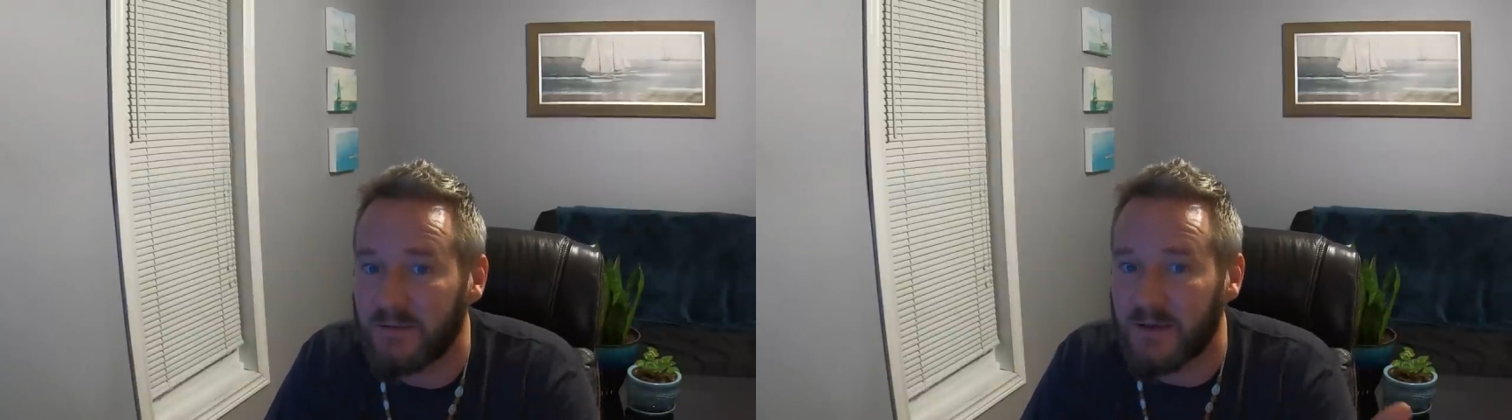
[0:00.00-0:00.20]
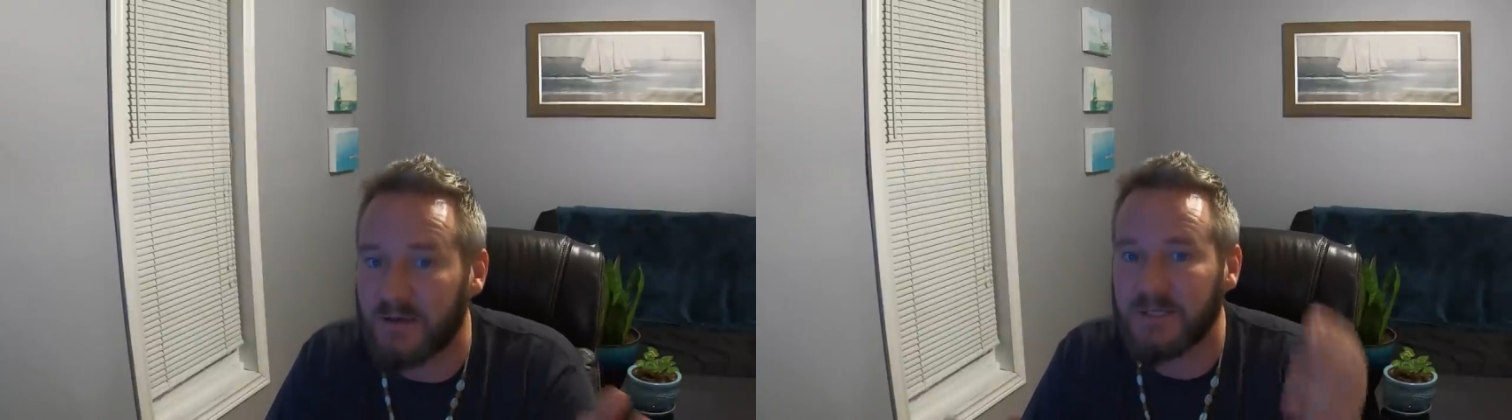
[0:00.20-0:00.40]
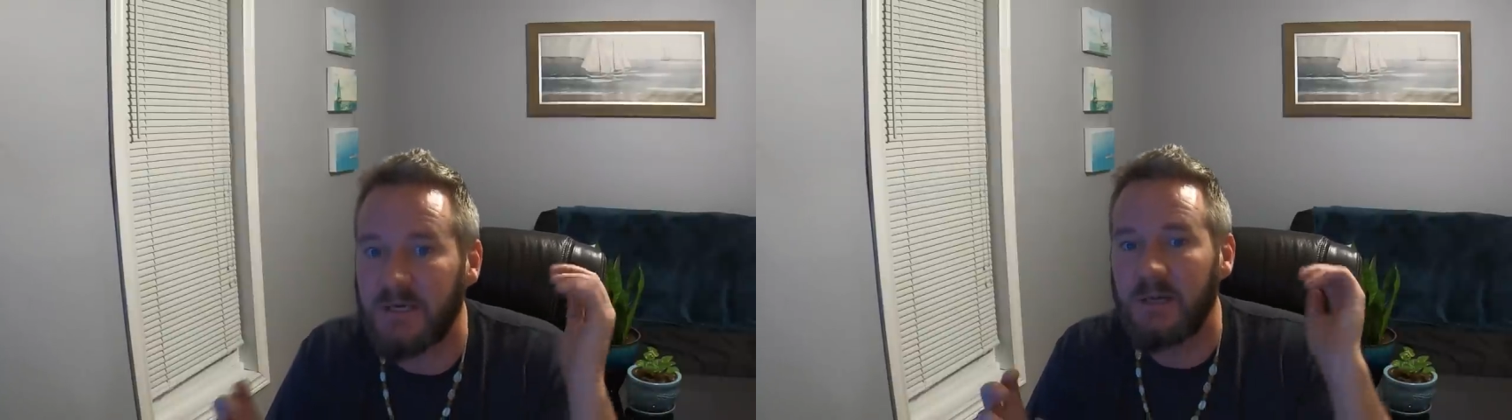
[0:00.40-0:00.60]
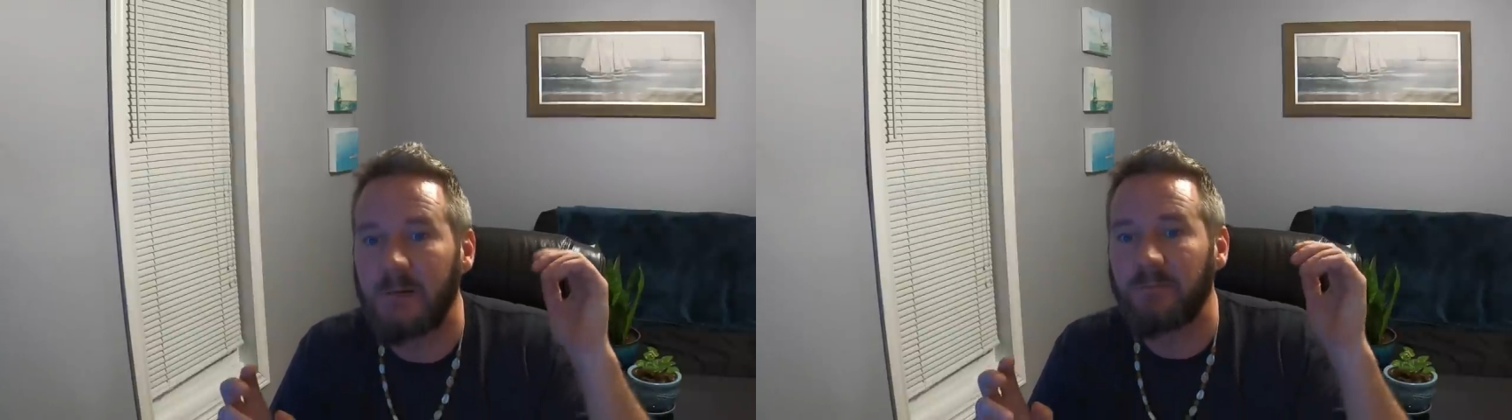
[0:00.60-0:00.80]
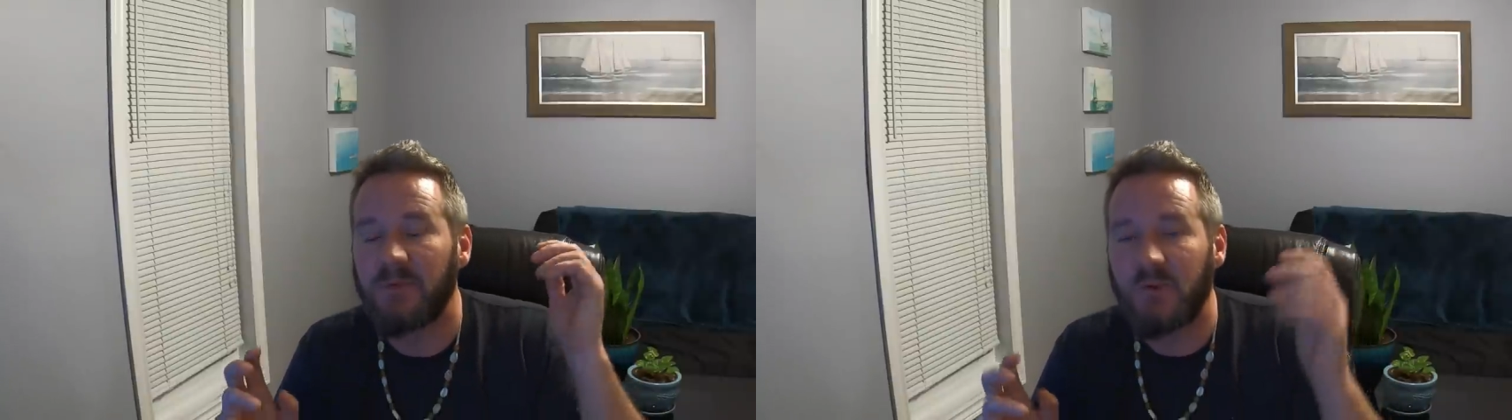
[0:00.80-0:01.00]
this
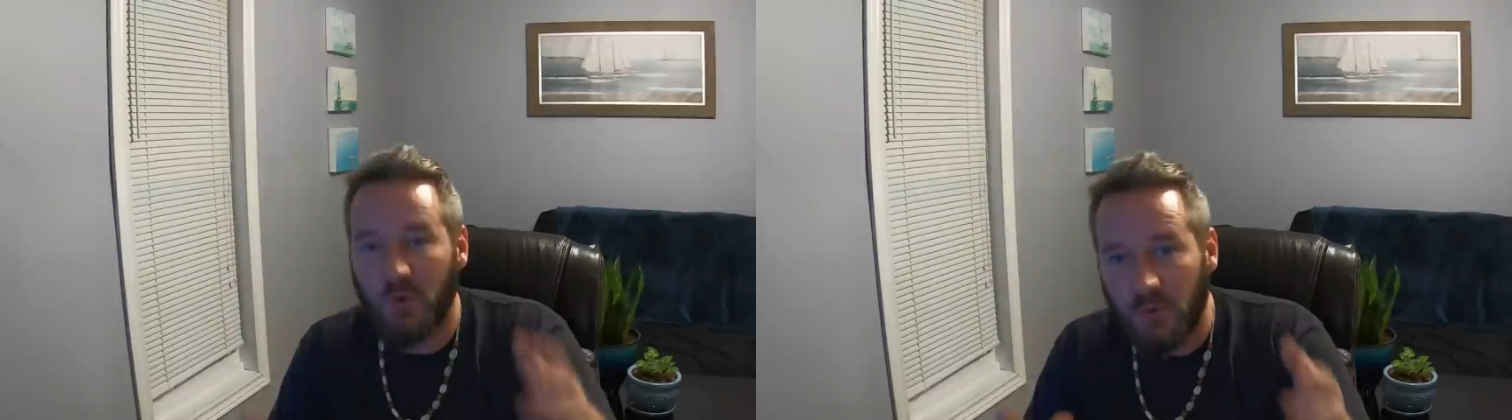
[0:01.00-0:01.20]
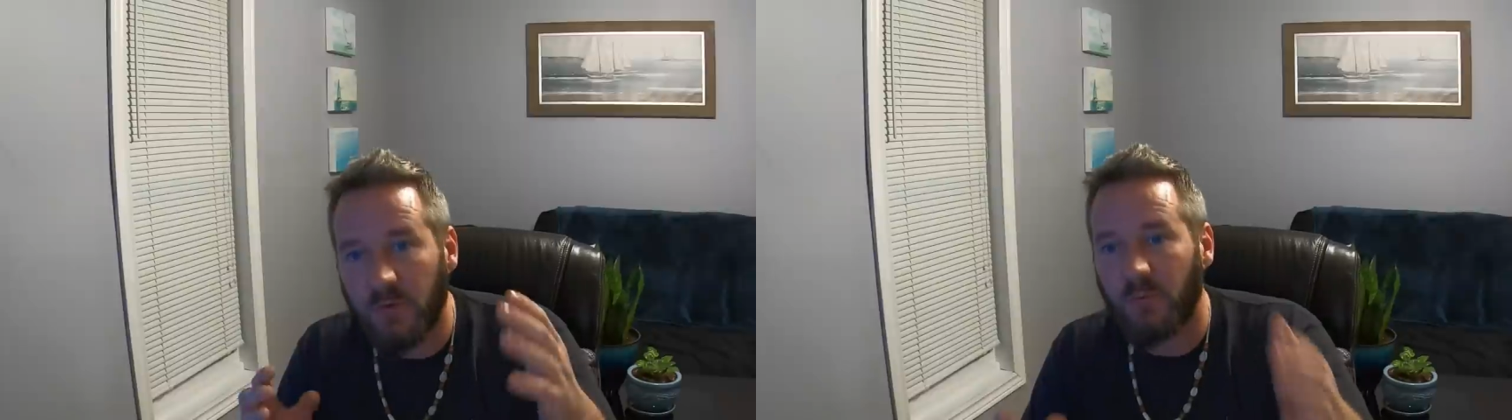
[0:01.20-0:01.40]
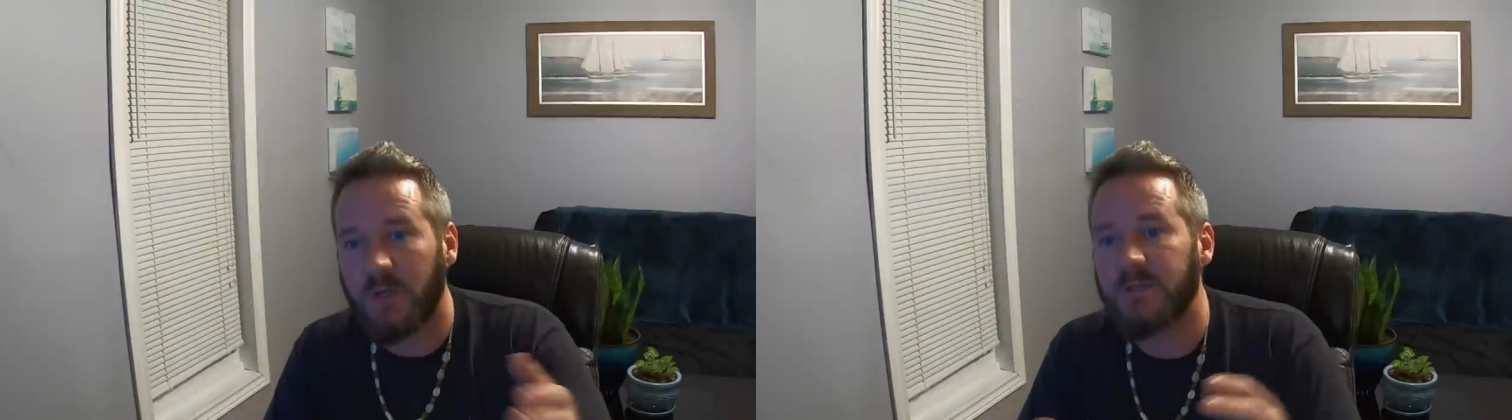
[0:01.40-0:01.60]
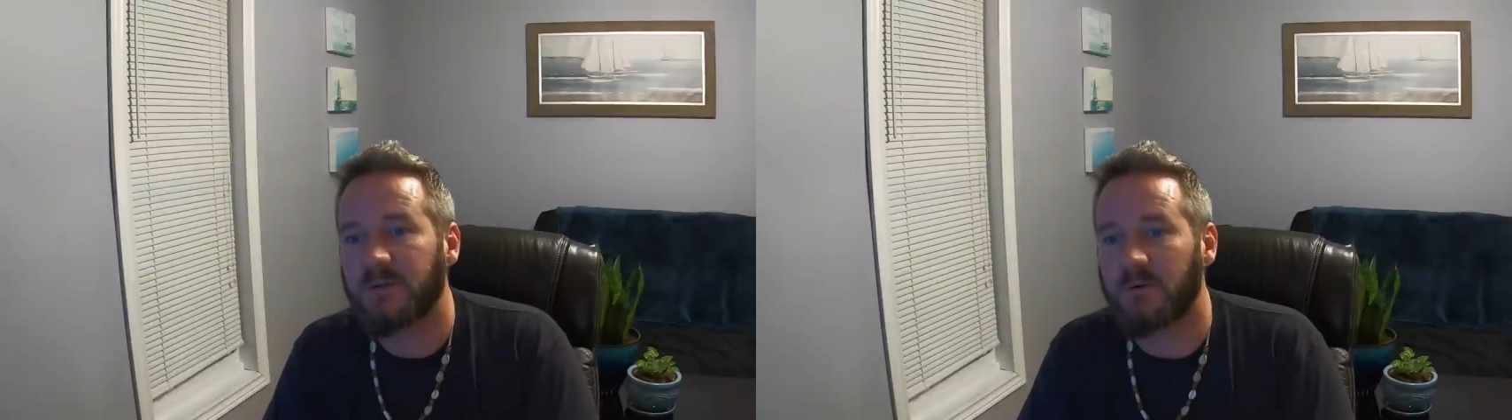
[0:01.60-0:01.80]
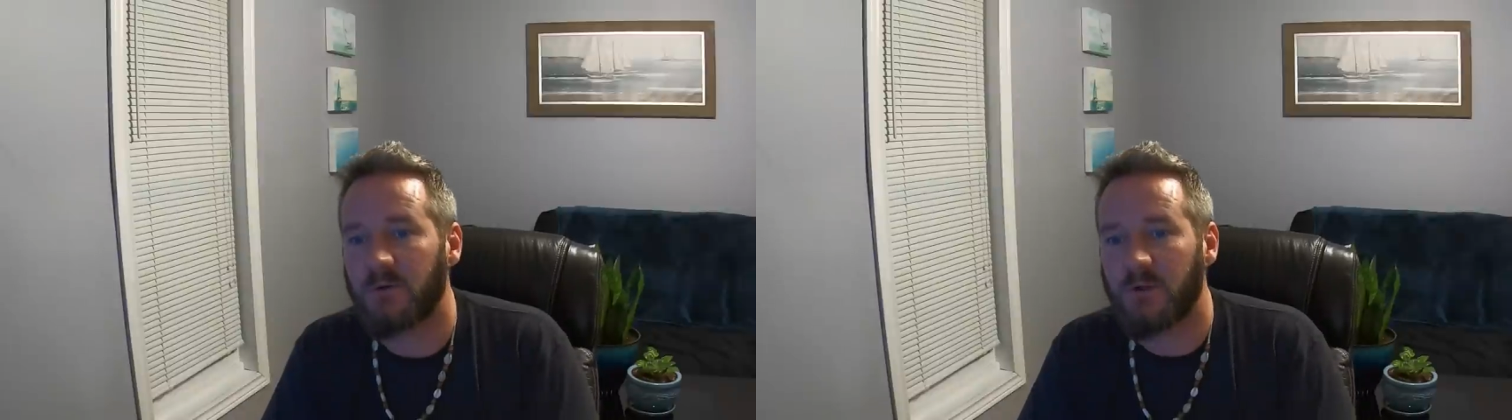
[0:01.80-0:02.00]
do the
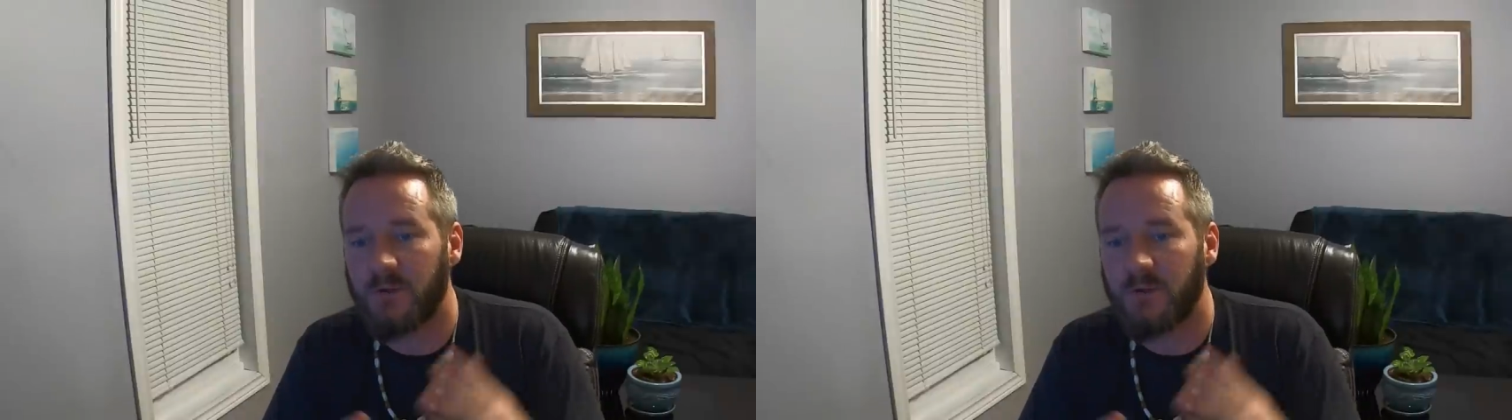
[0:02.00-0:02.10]
research.